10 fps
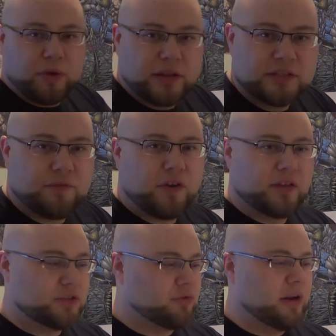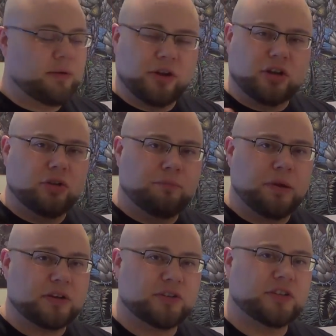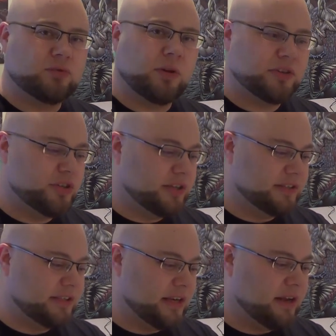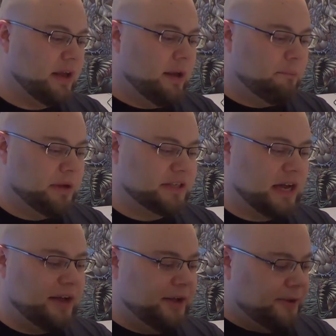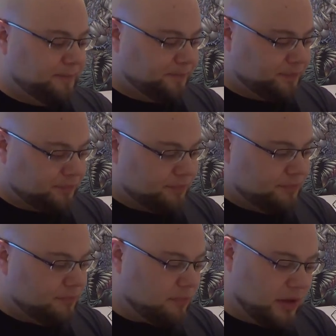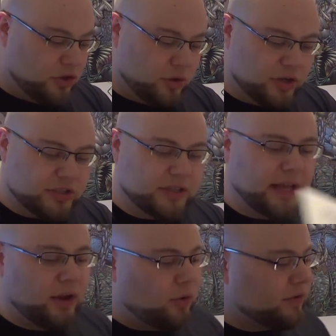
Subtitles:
this in front of the screen. I'm going to include pictures as well so you can see it. But you can just lay it over